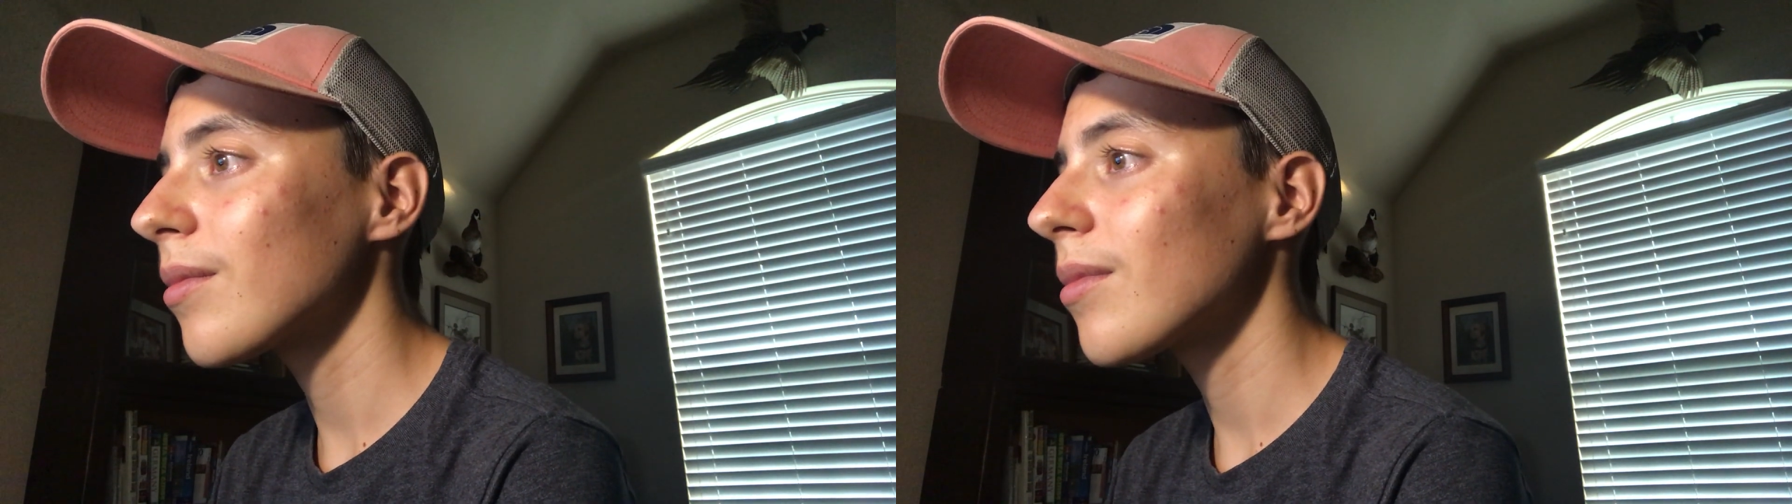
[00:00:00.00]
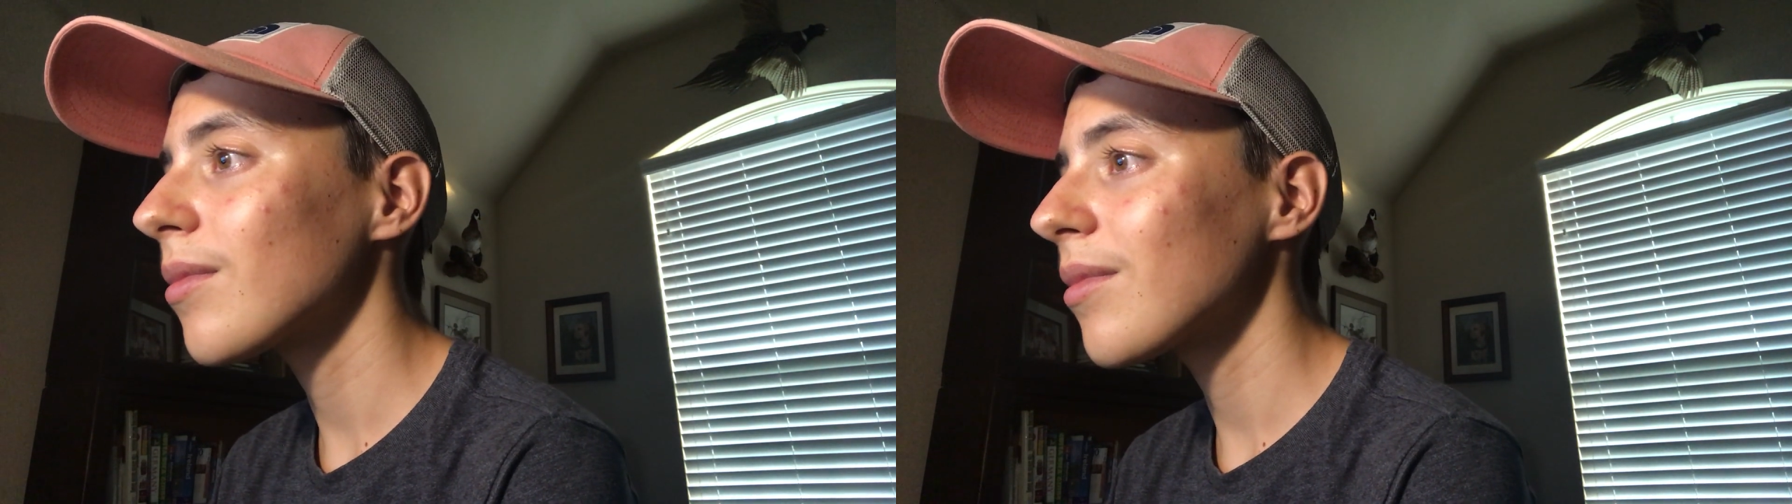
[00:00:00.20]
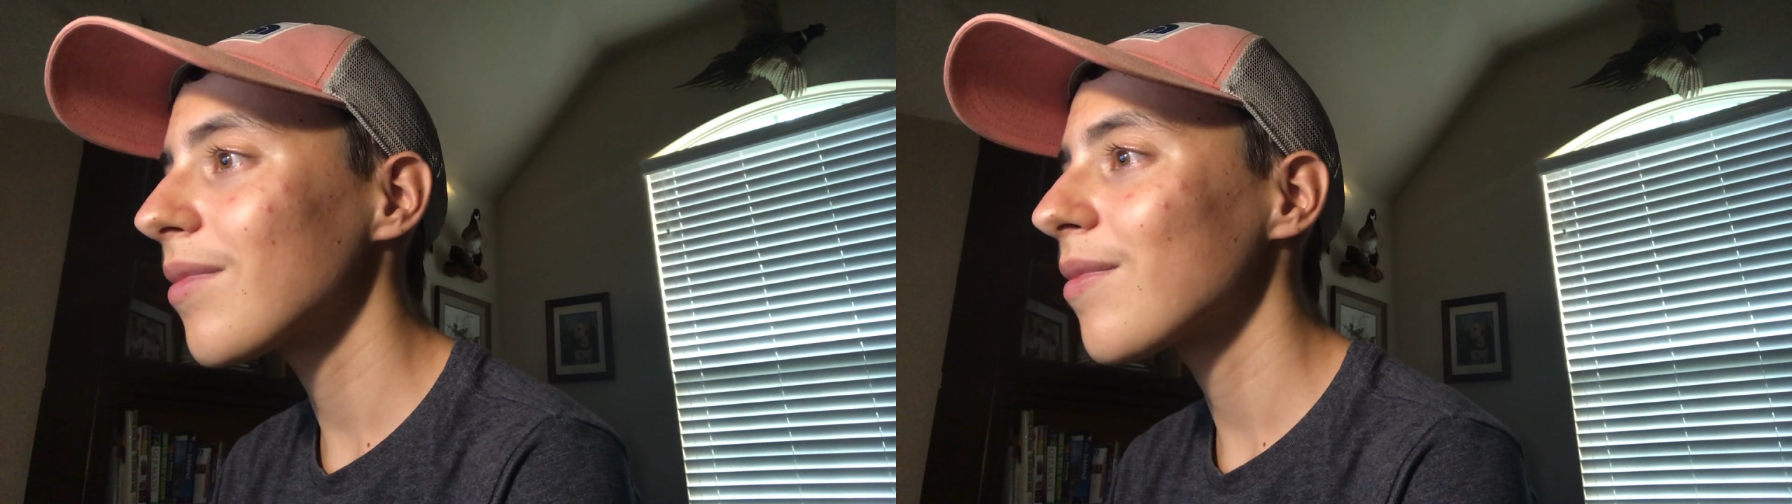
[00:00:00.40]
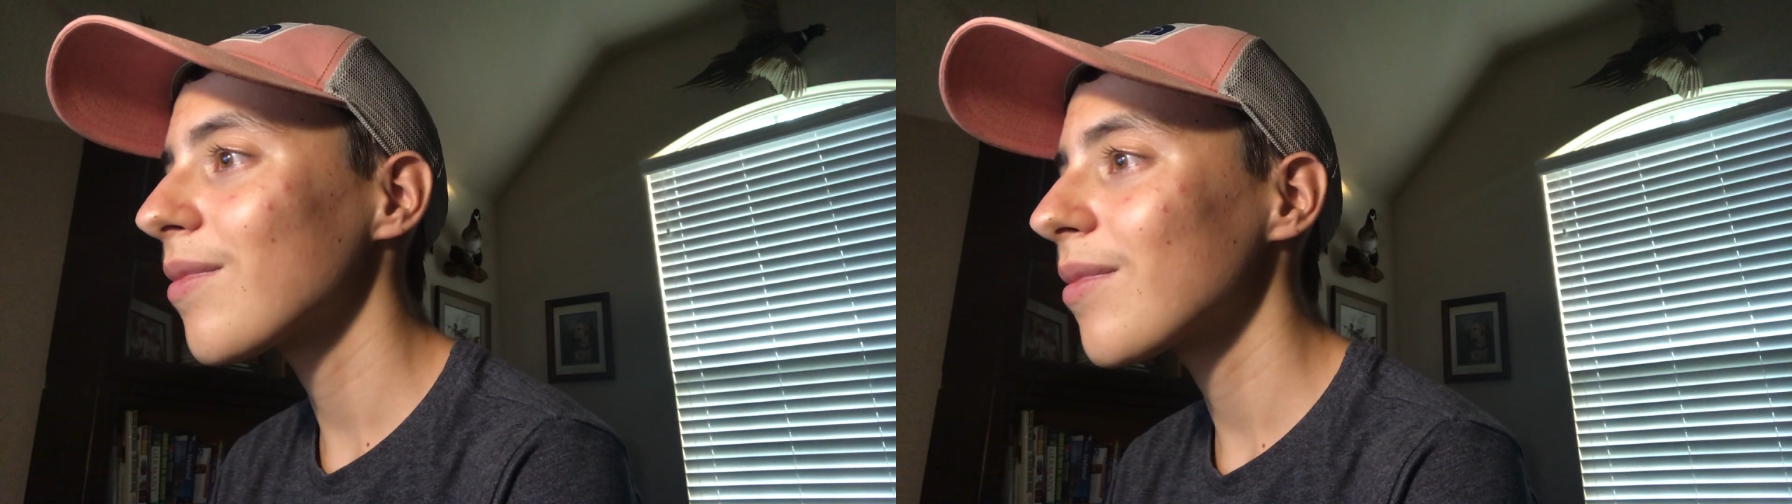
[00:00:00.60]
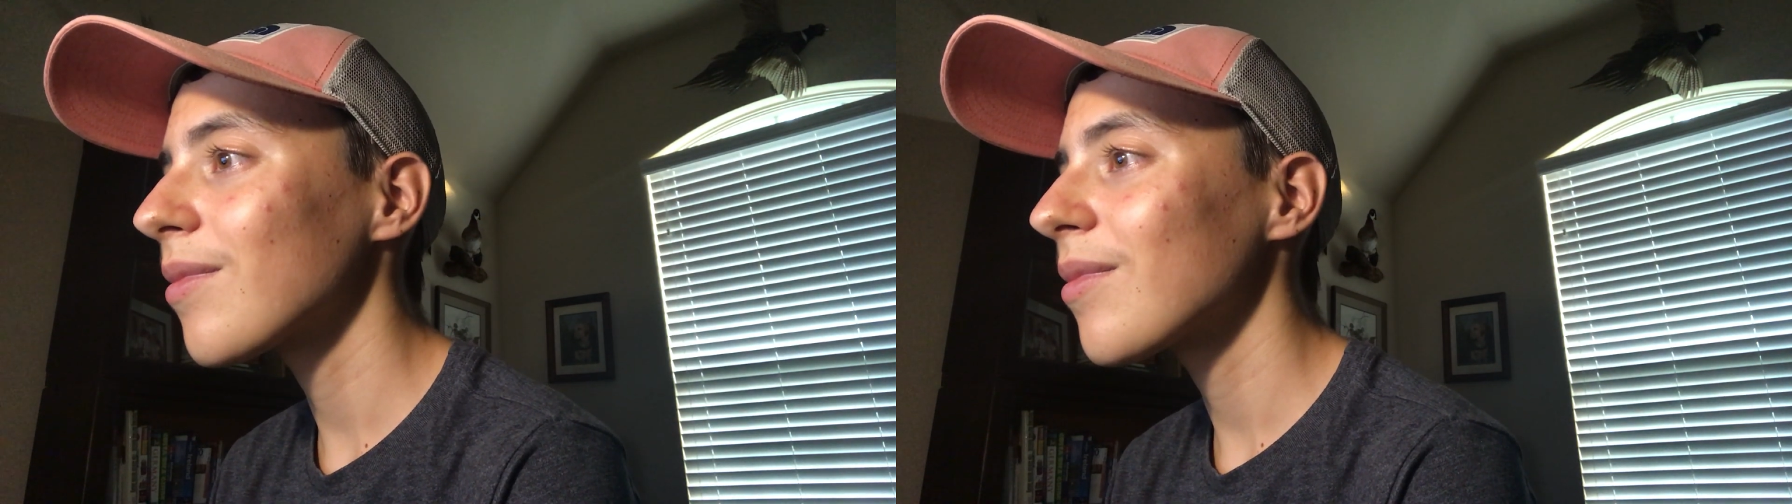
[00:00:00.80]
So, the
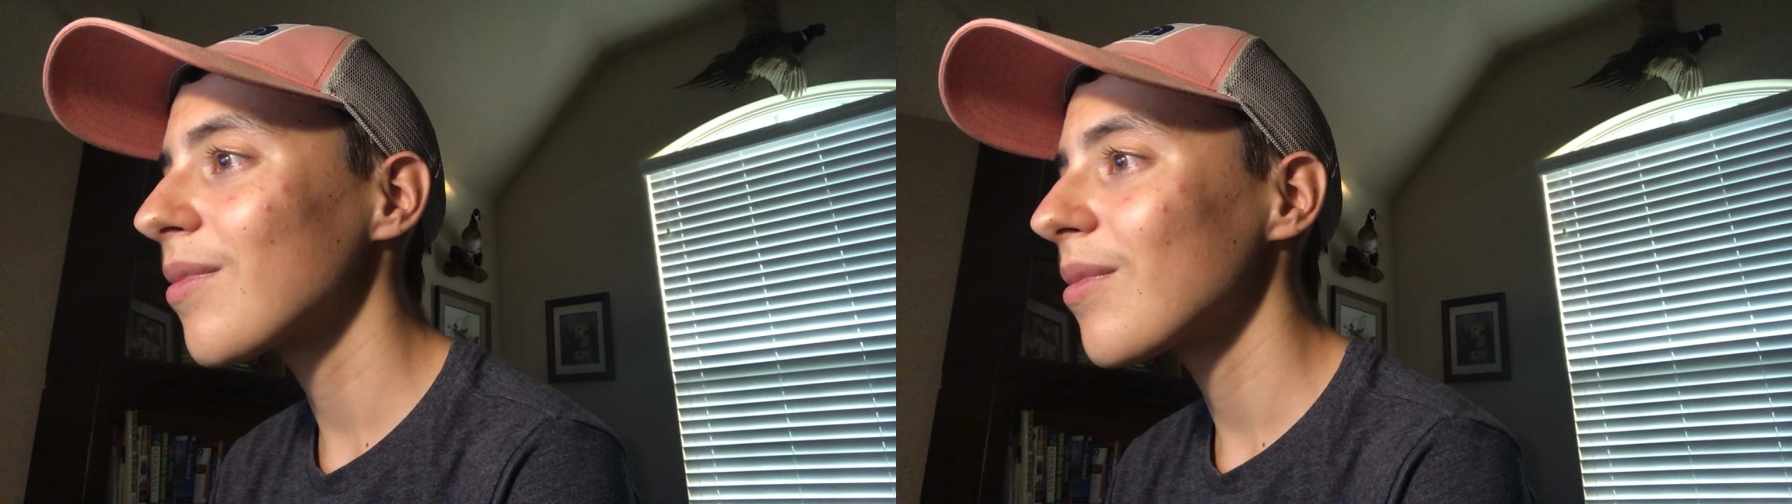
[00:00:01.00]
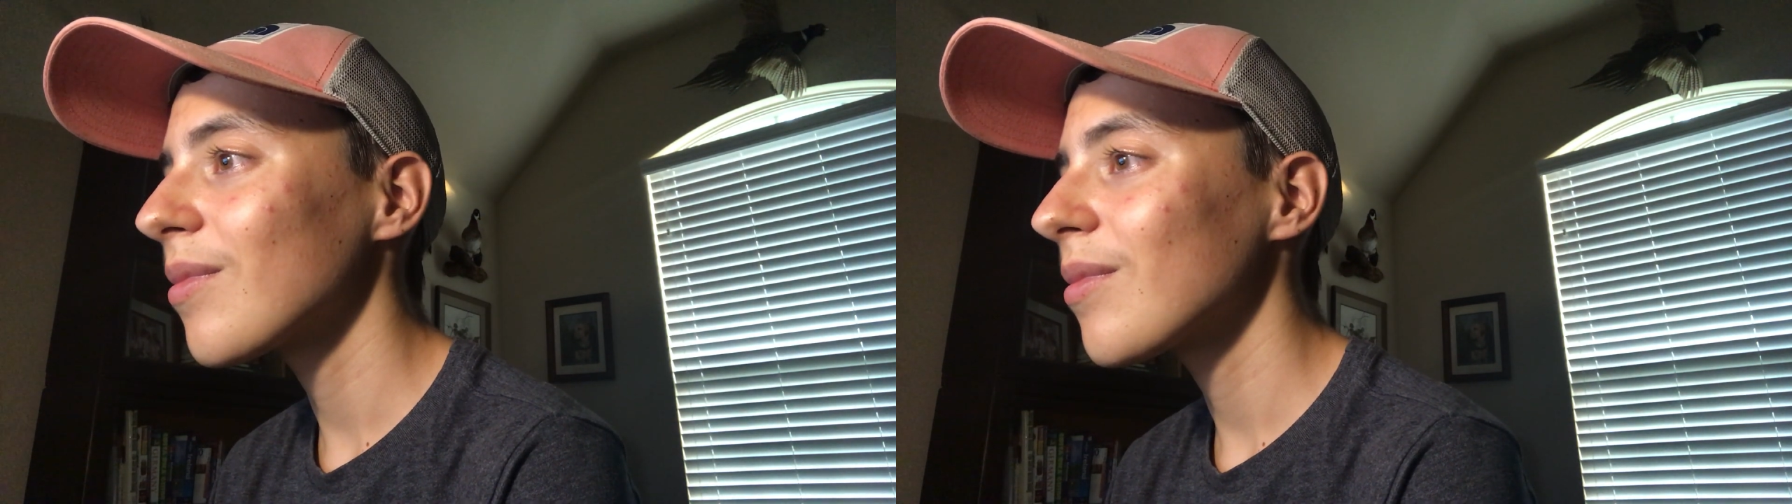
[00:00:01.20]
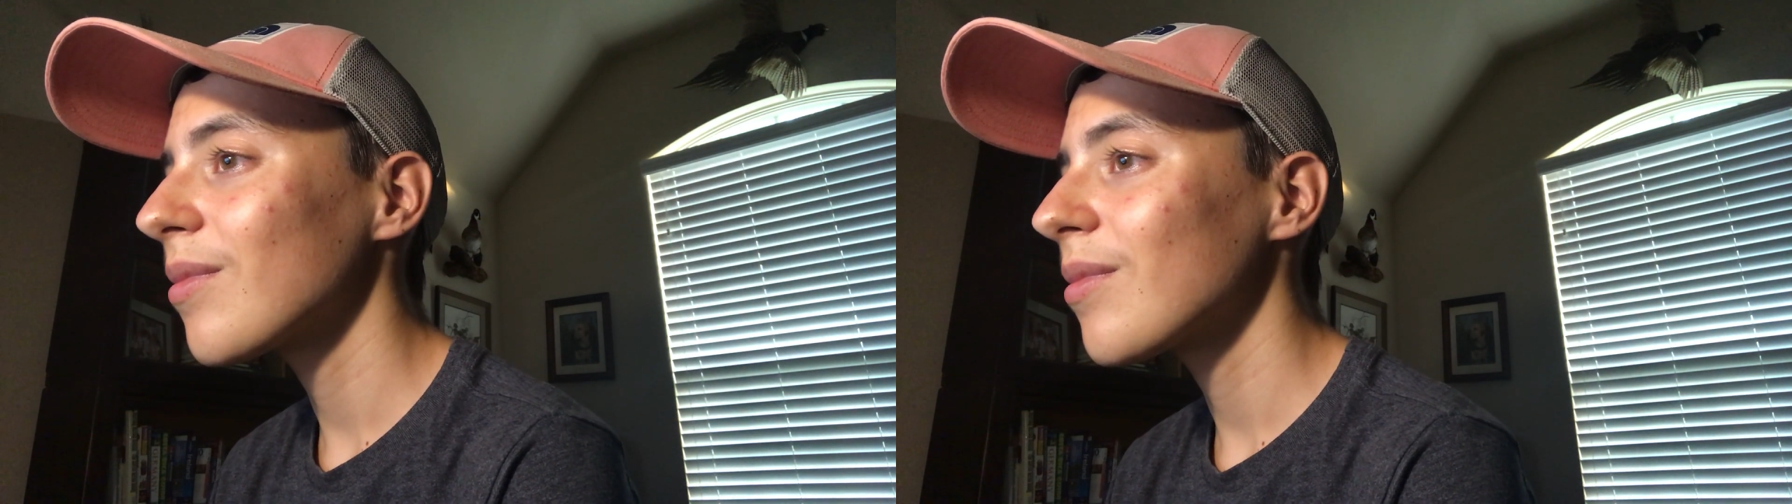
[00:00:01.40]
latest mock